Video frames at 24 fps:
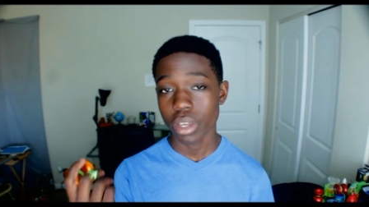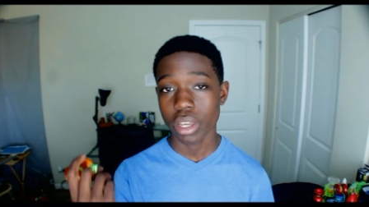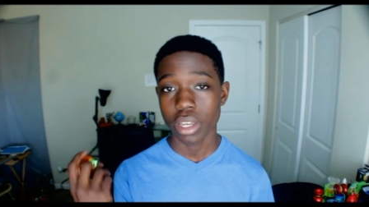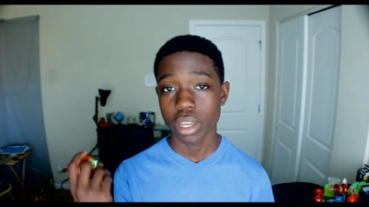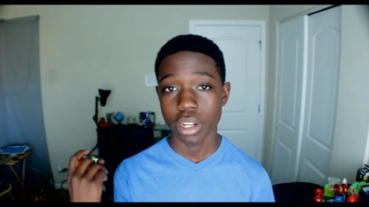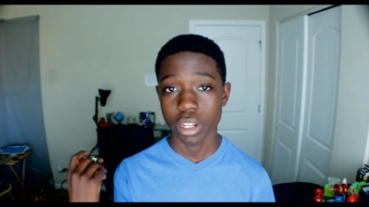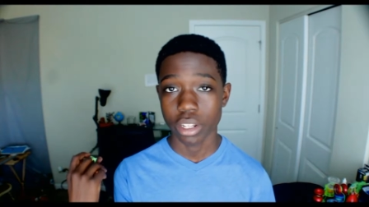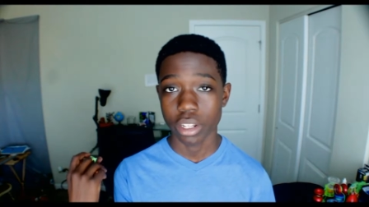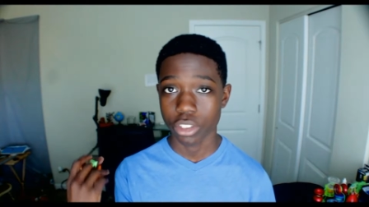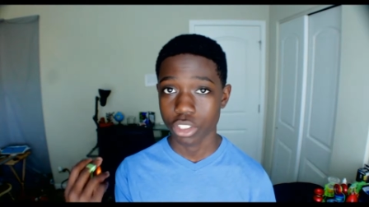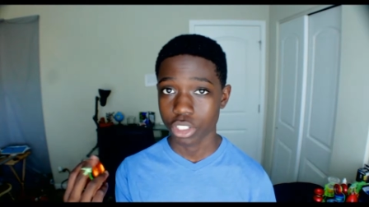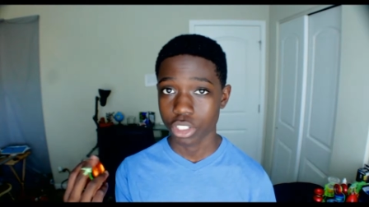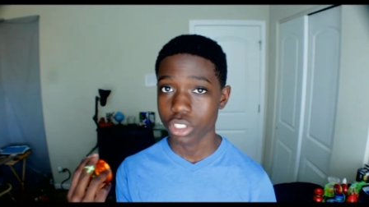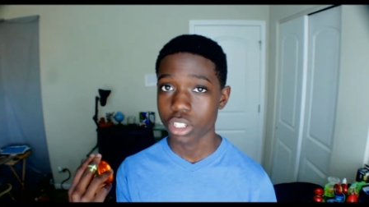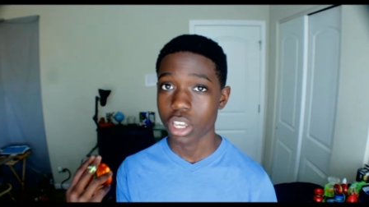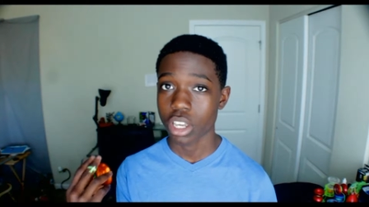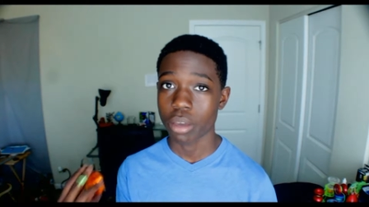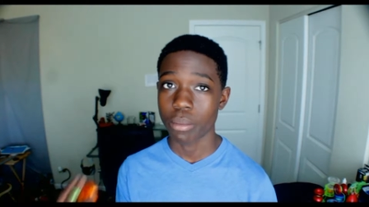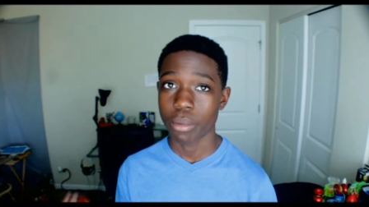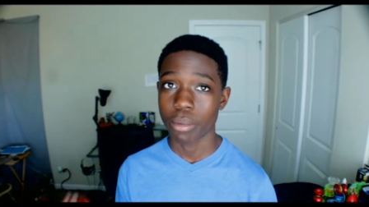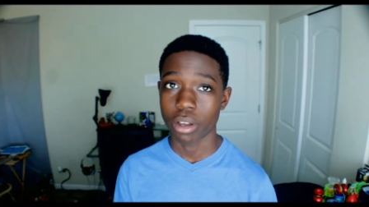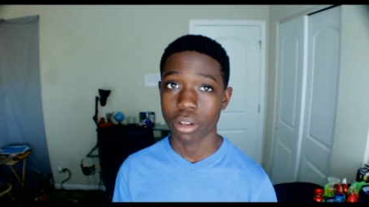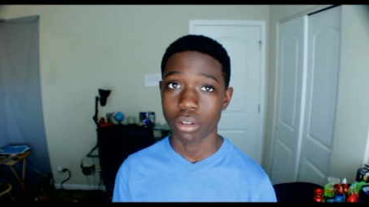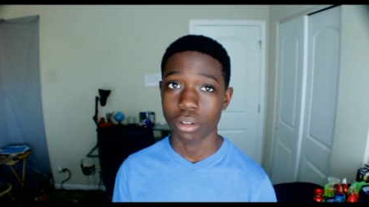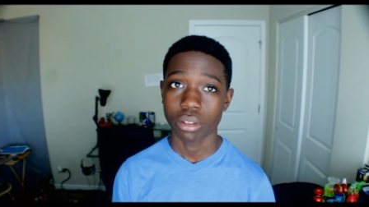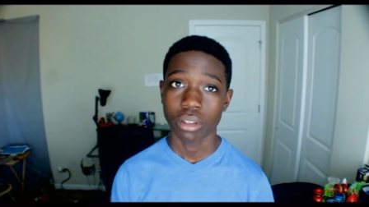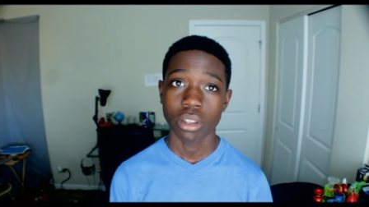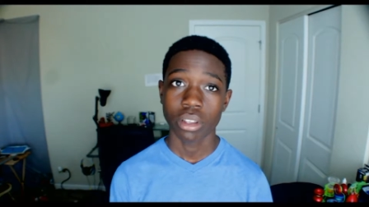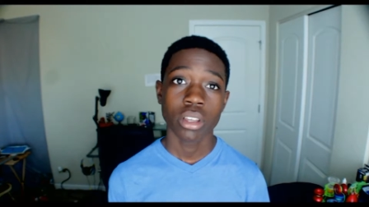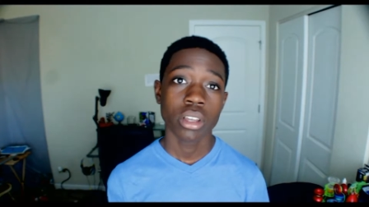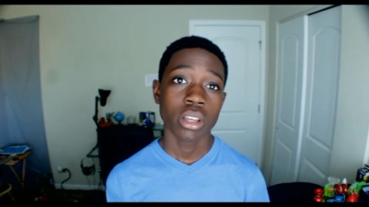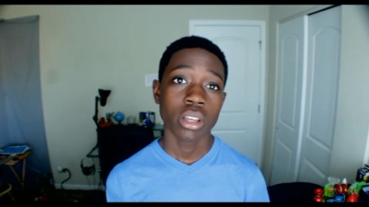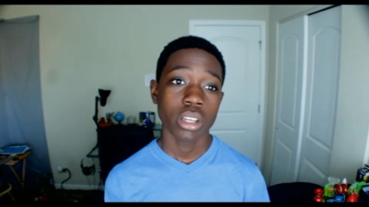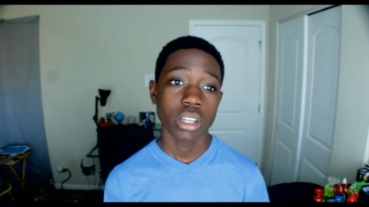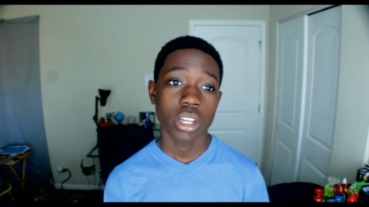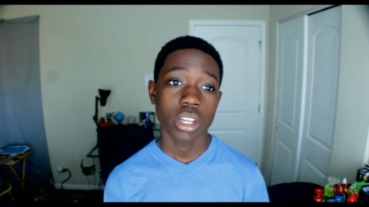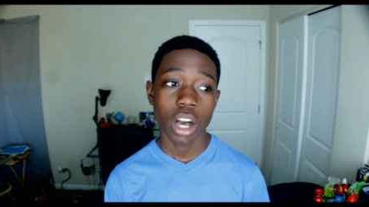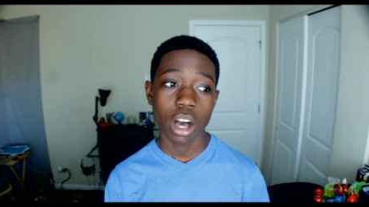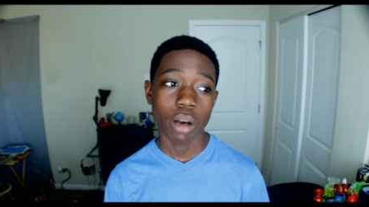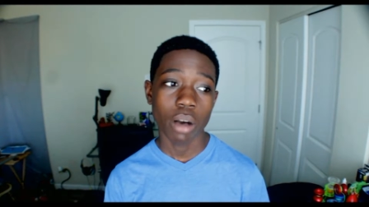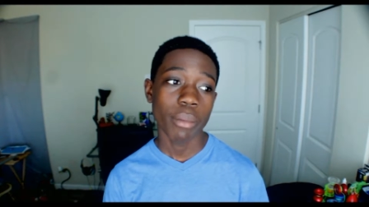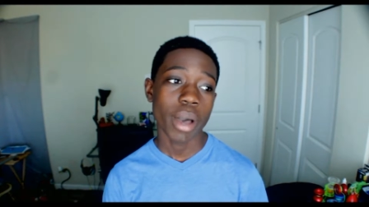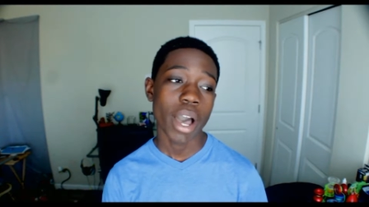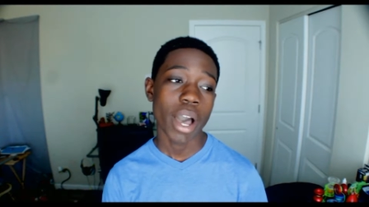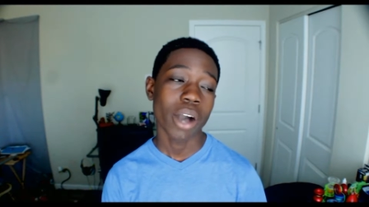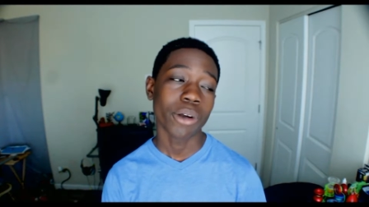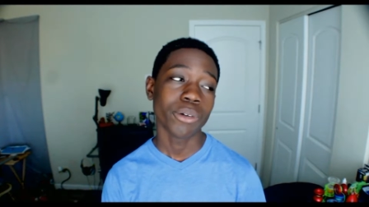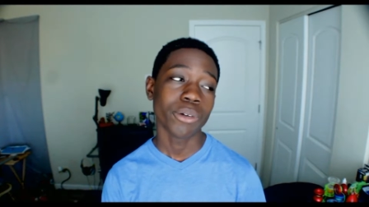and it just come
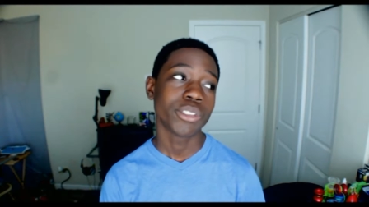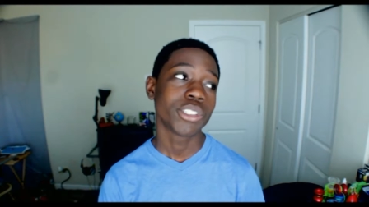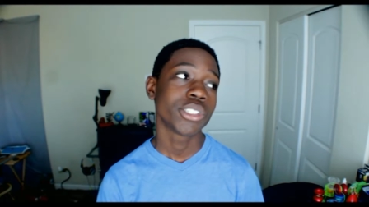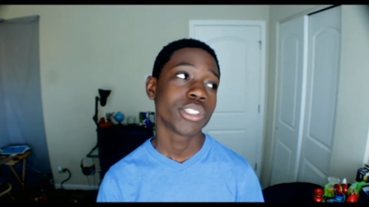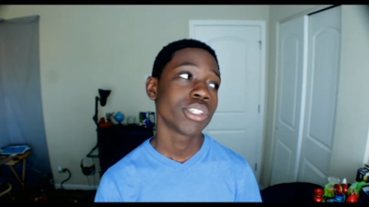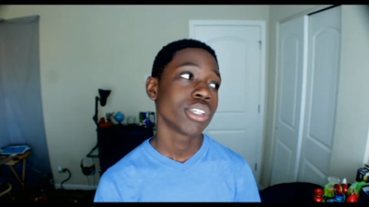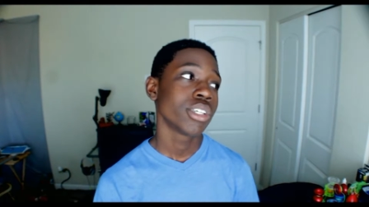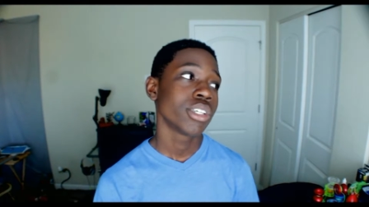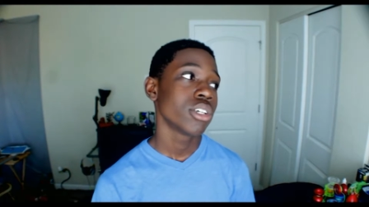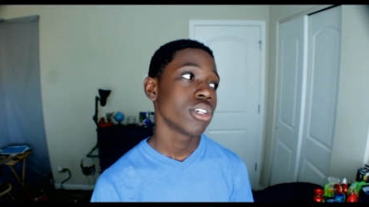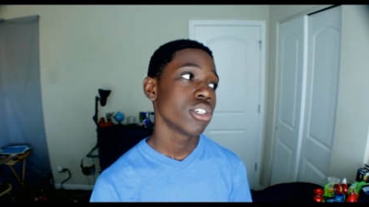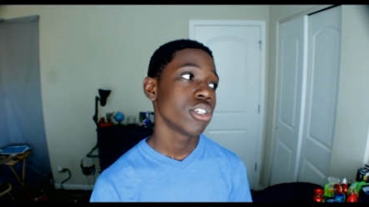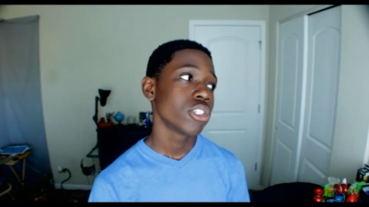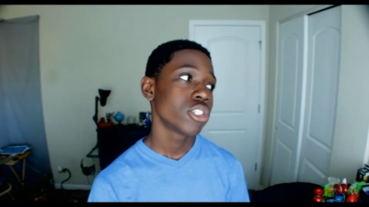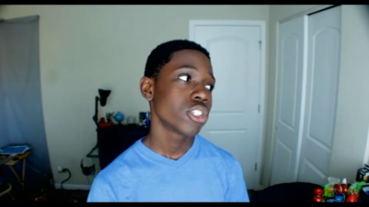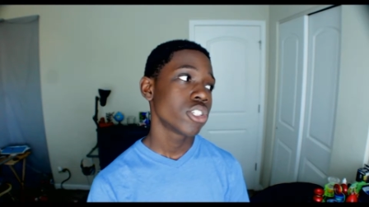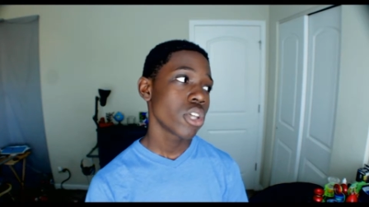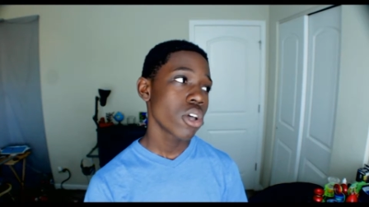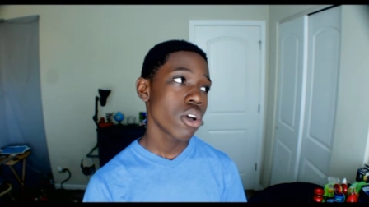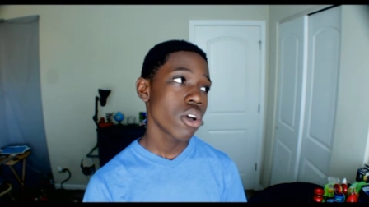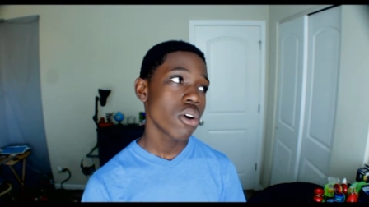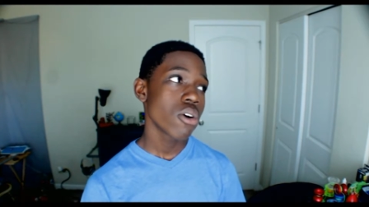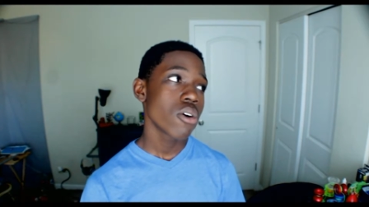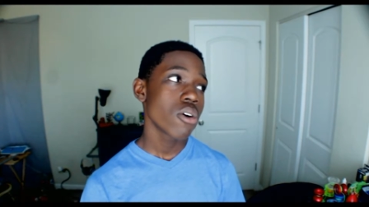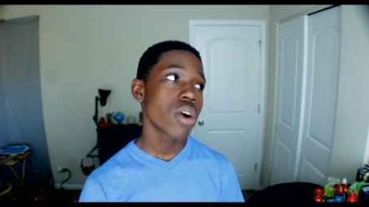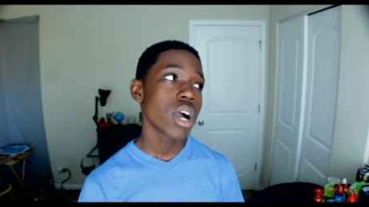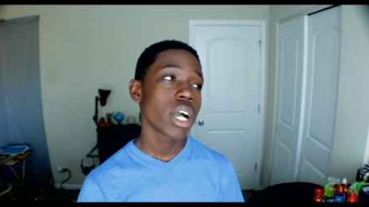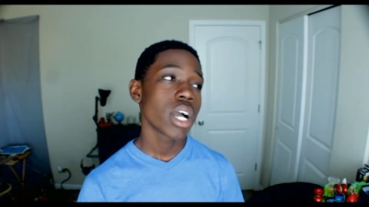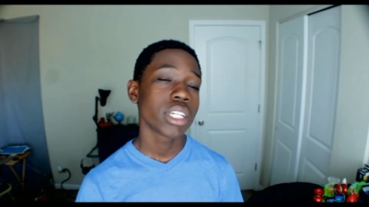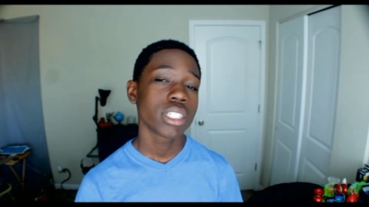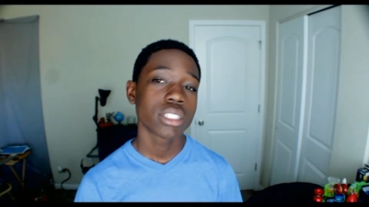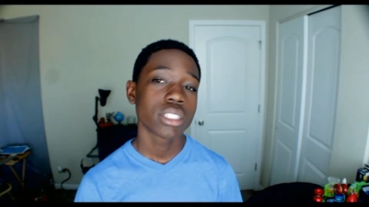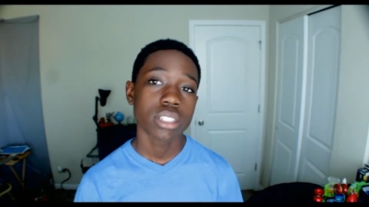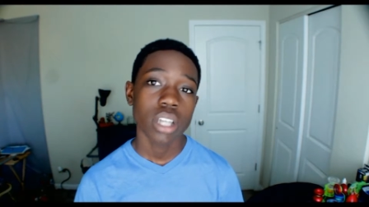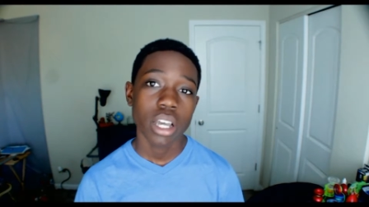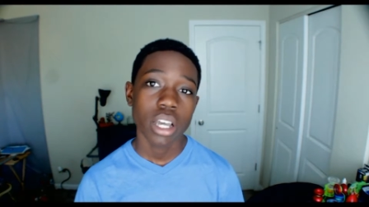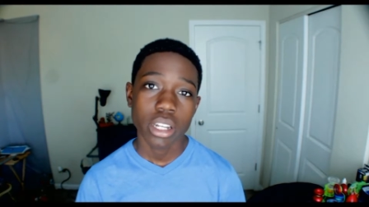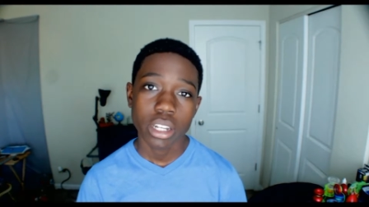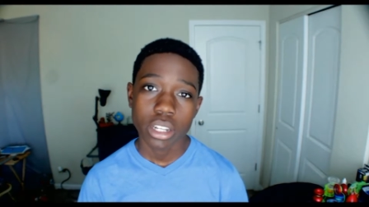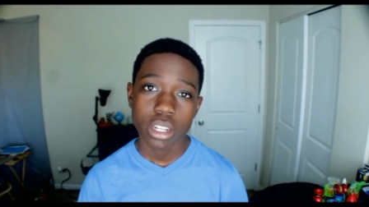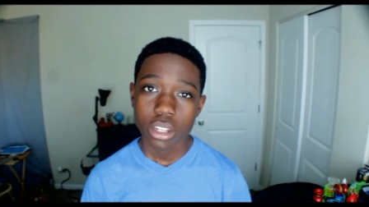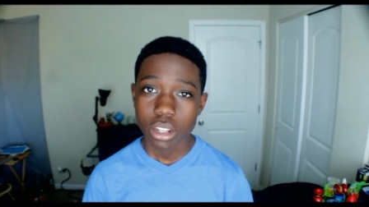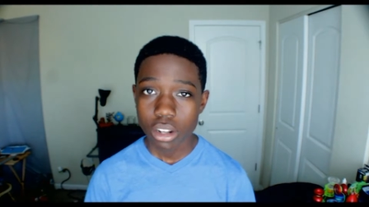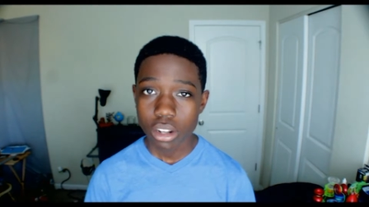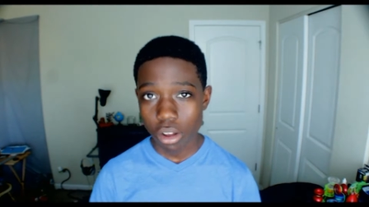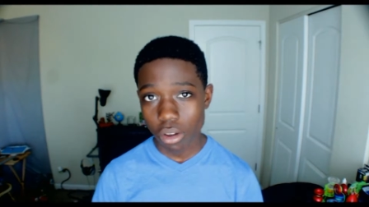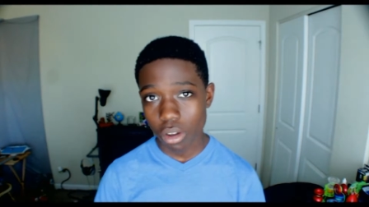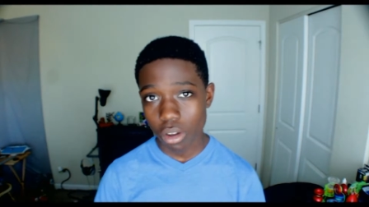out, so I
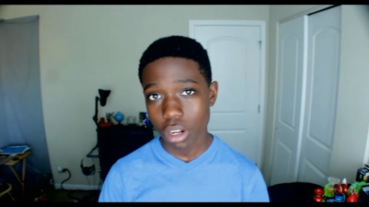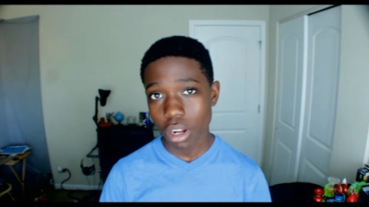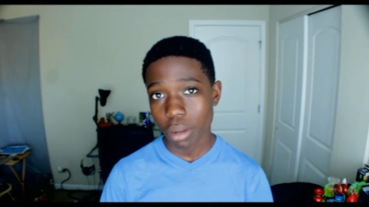decided, you know